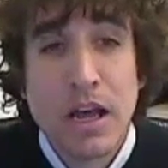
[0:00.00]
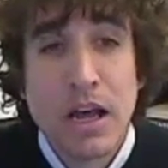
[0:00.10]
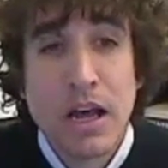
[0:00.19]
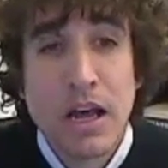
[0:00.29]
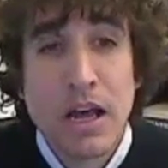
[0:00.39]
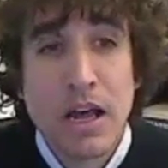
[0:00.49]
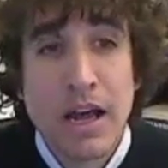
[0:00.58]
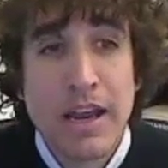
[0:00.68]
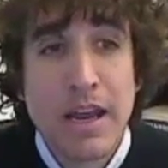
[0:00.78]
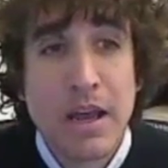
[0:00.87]

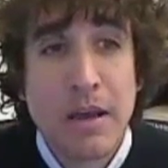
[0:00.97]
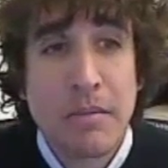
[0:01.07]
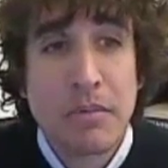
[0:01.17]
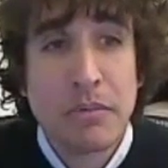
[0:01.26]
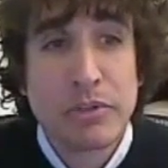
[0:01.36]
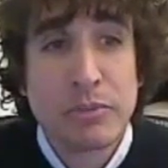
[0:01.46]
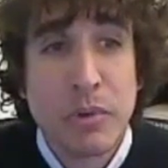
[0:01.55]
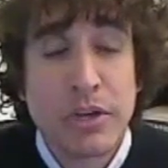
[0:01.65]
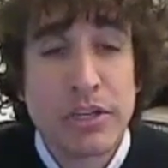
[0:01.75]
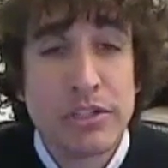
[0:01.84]
I am
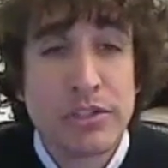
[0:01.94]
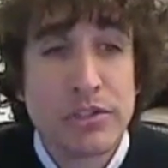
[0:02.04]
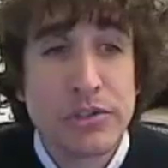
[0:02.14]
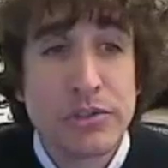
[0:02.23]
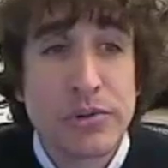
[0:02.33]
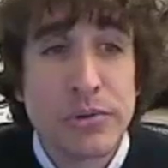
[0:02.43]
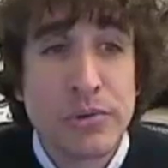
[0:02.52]
responding to,